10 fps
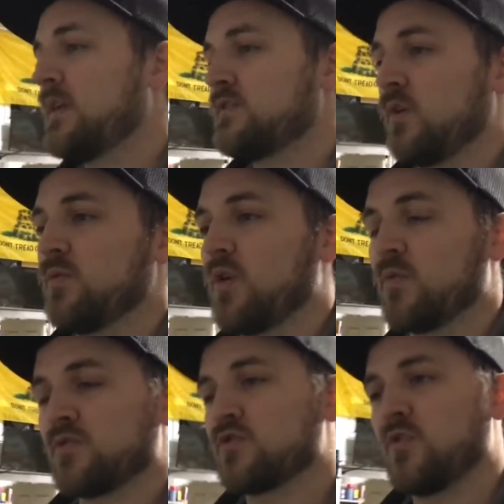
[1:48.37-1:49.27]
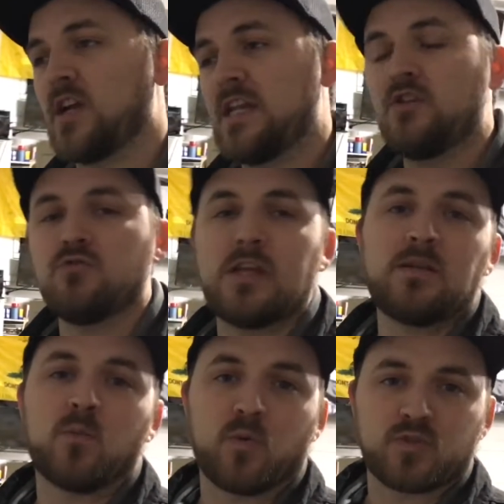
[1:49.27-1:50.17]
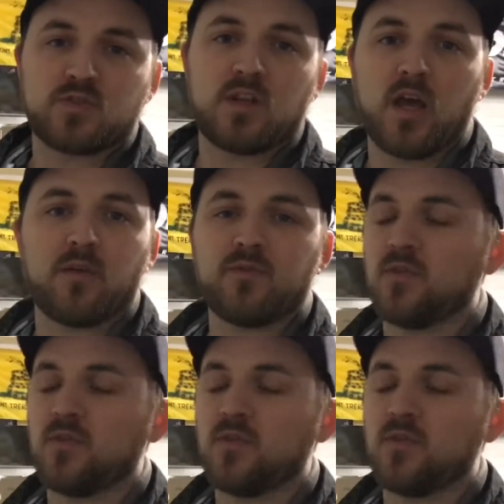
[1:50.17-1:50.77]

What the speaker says: So when you're on the street, you need more stuff,